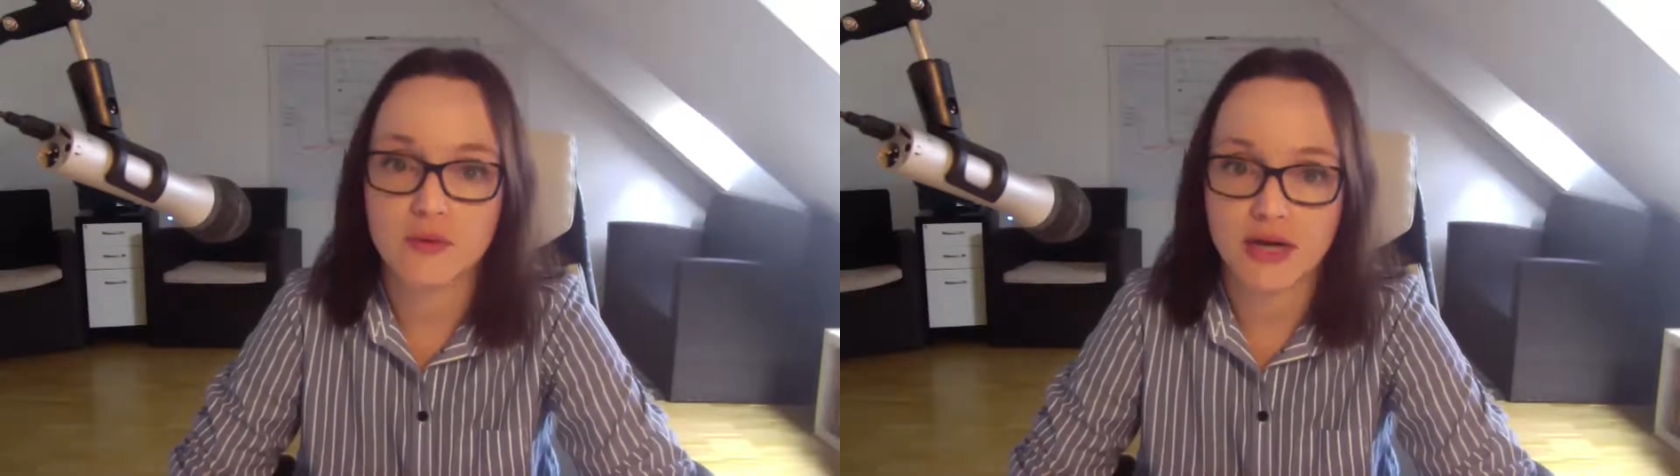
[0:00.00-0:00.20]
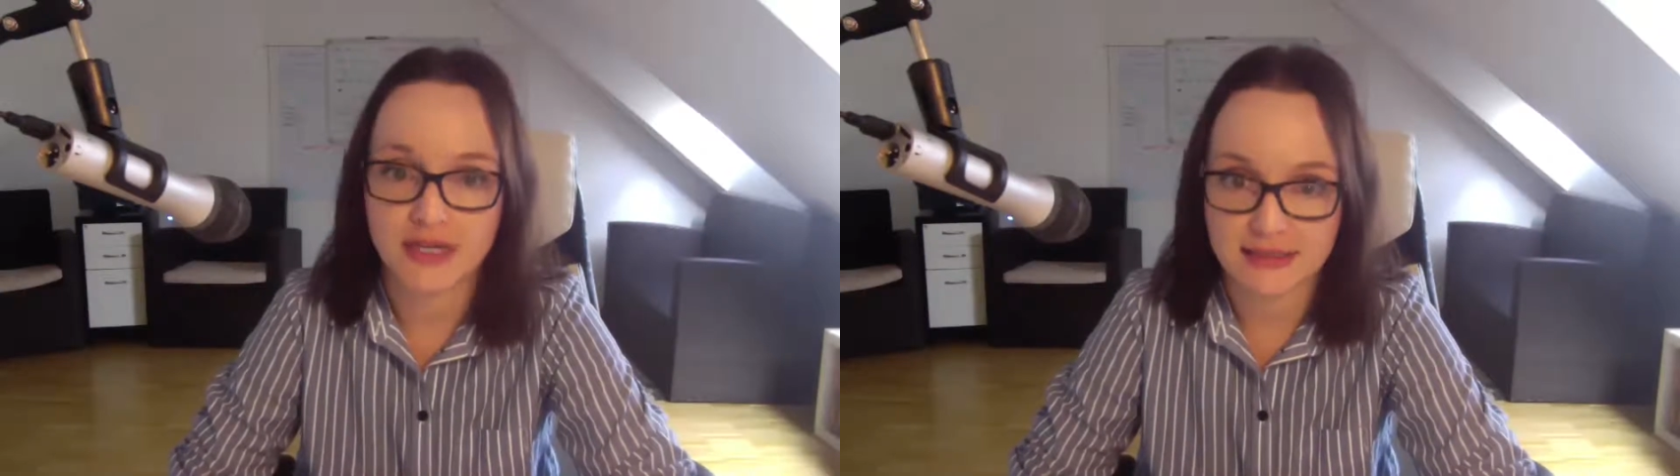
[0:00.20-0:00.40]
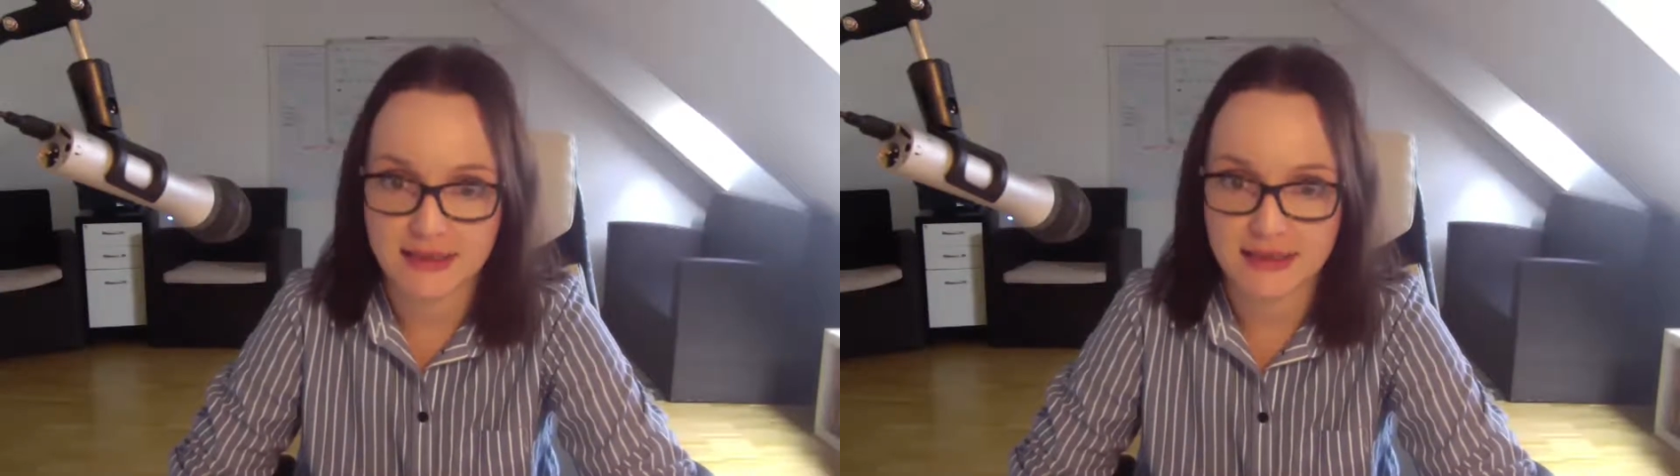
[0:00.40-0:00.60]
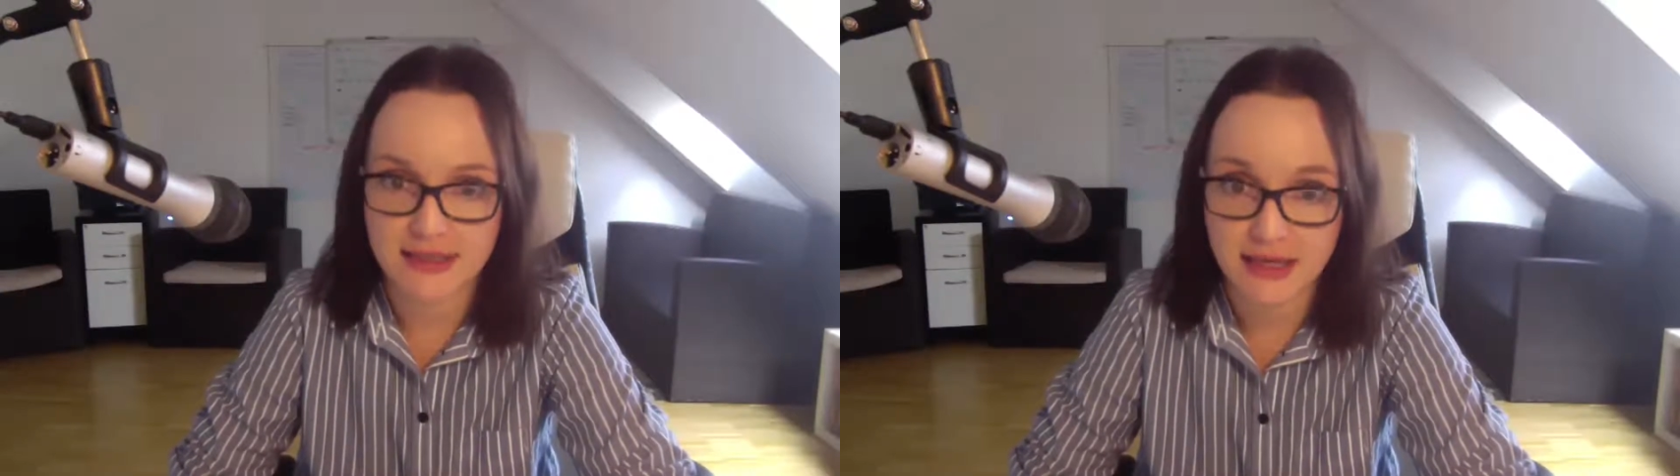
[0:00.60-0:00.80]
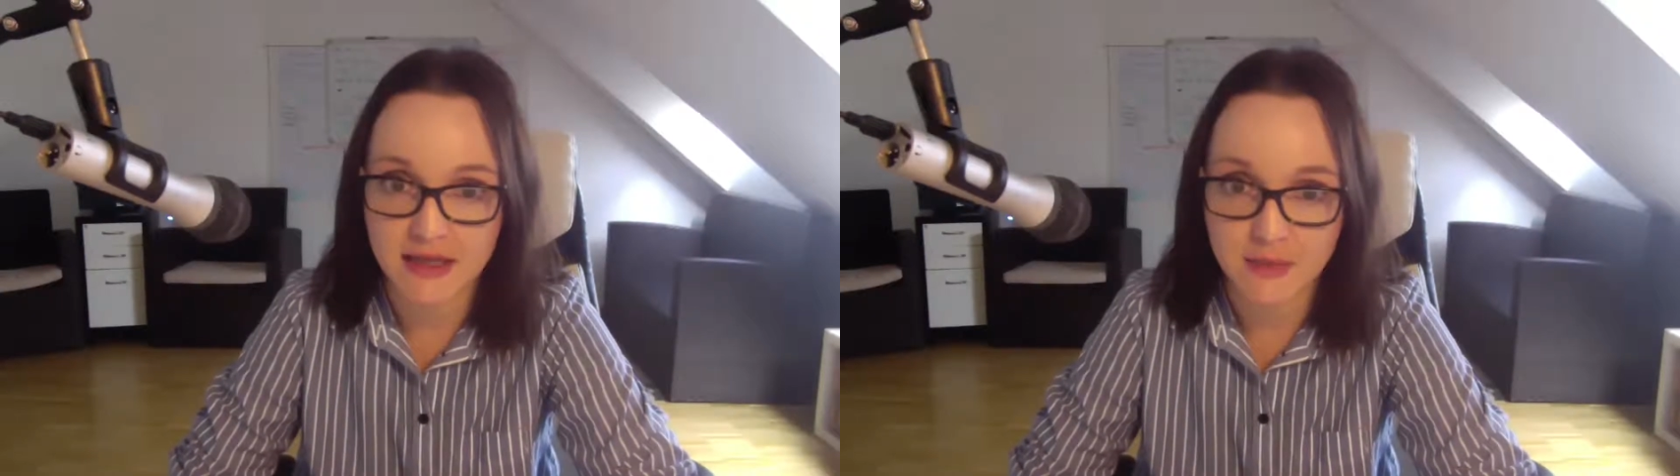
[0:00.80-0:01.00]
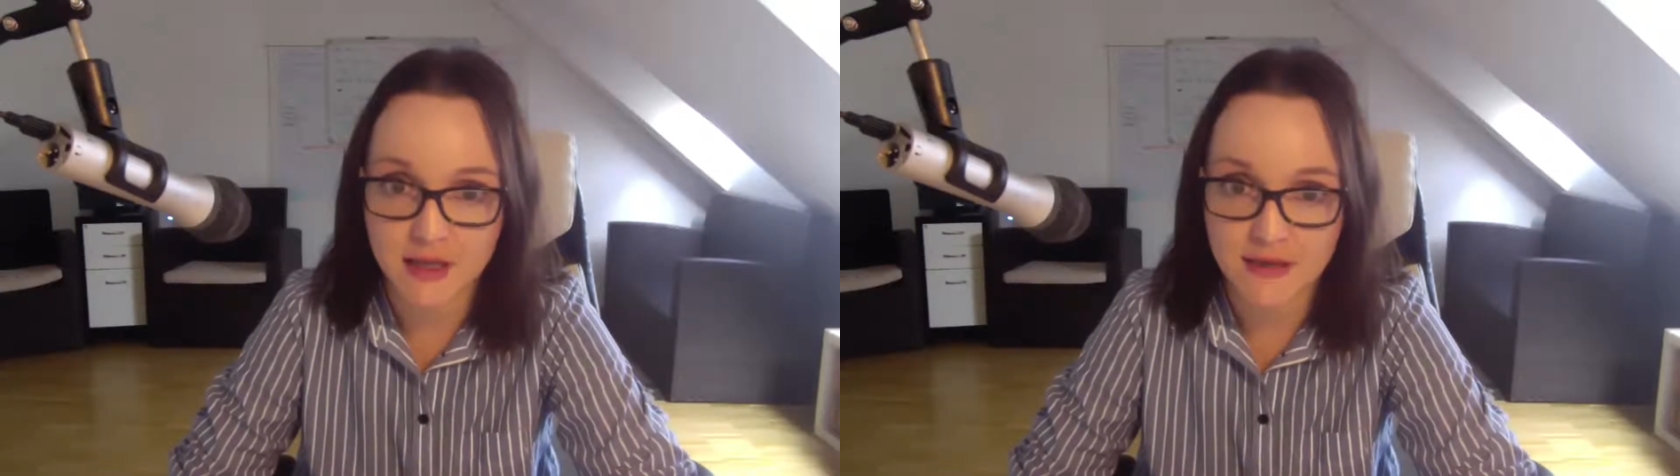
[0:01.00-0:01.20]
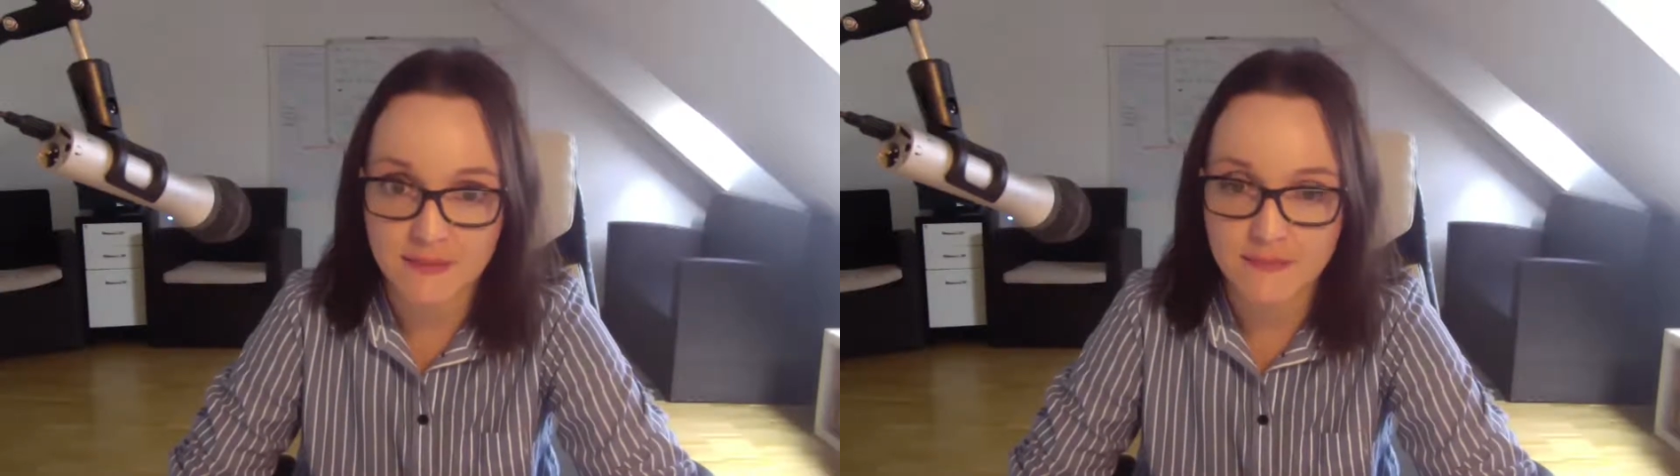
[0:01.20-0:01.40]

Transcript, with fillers: Practice Tests Academy.